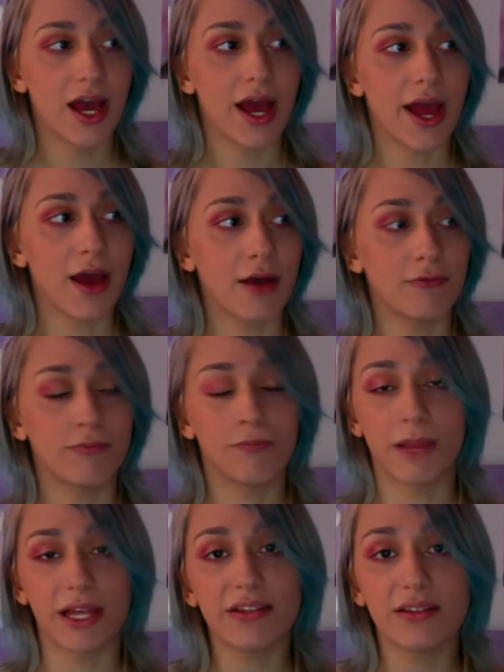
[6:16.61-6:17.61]
I have
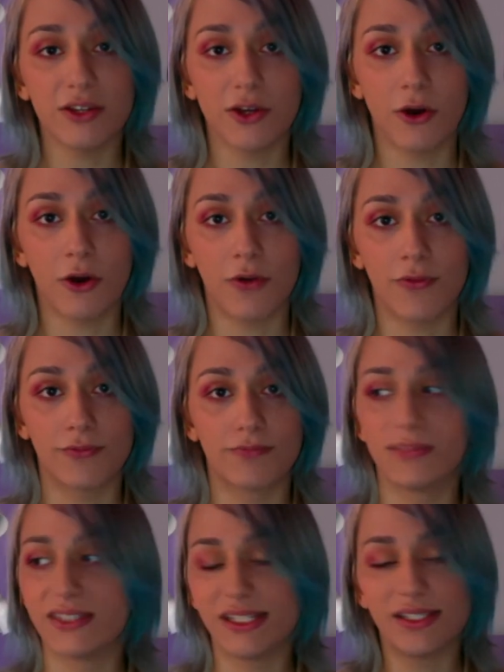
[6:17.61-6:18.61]
plenty of
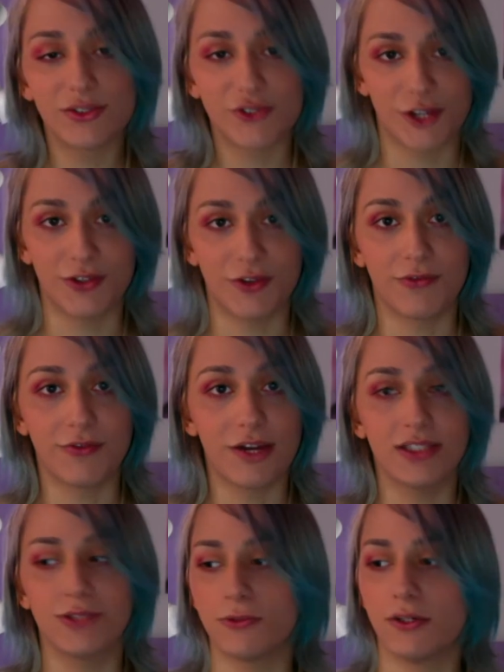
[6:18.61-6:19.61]
cisgender
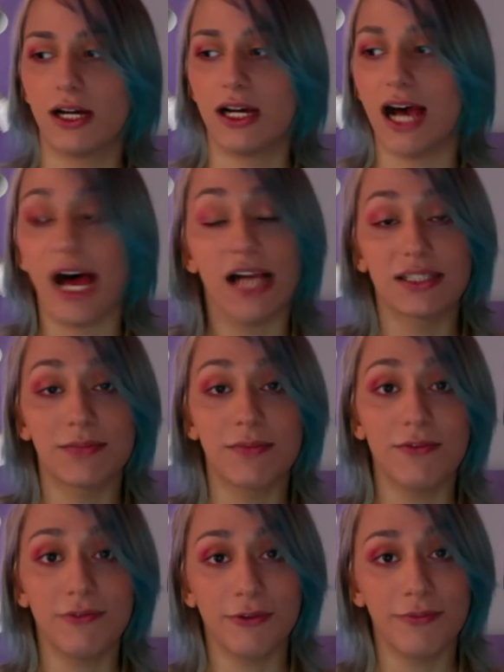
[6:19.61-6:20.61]
friends who ask me
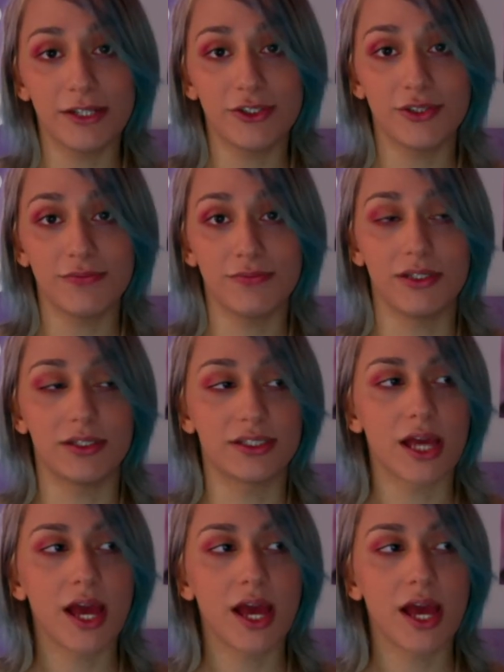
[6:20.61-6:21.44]
information because